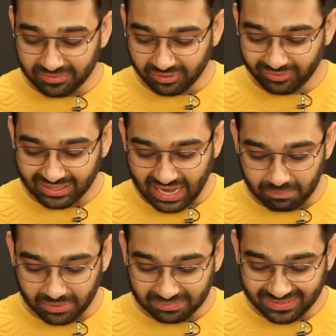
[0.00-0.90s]
before we
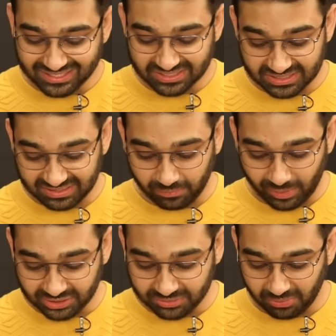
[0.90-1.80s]
wrap up, there's
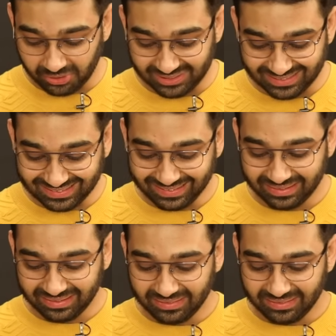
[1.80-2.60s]
one small thing.